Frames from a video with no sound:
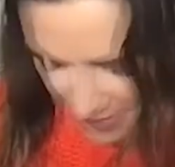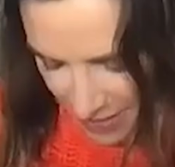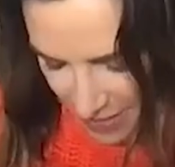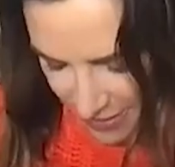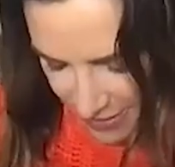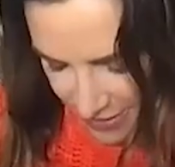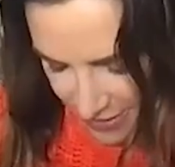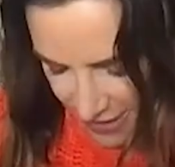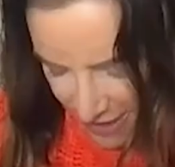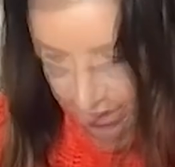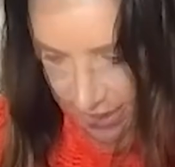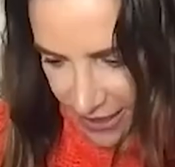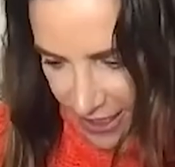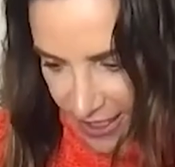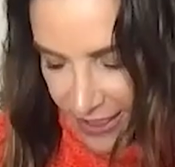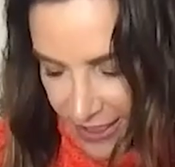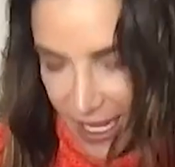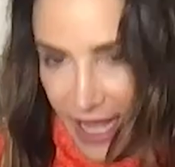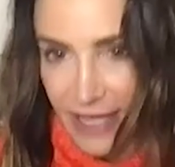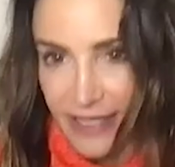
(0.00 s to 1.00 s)
the thing is
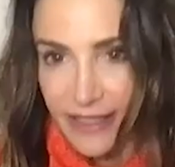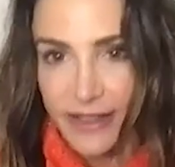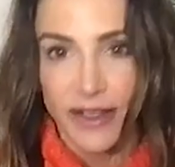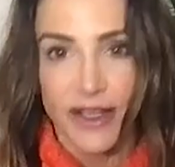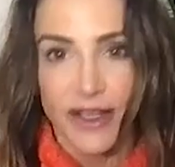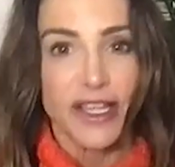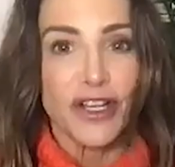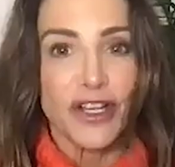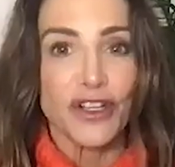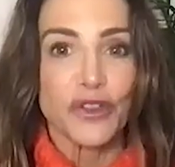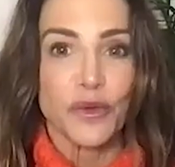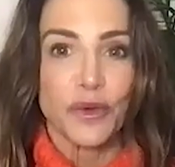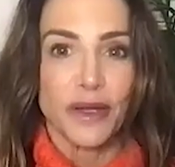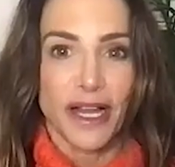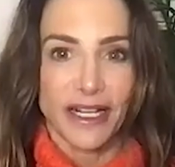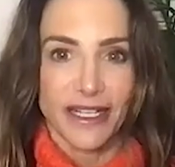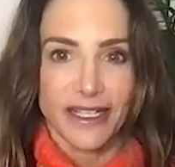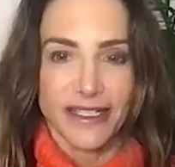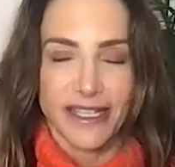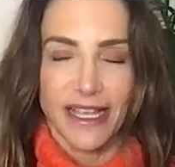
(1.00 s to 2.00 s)
again here's what we got to
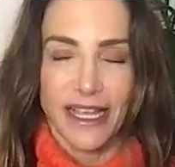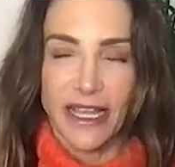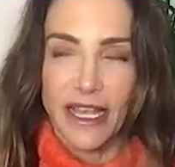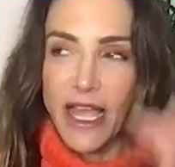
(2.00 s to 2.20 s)
say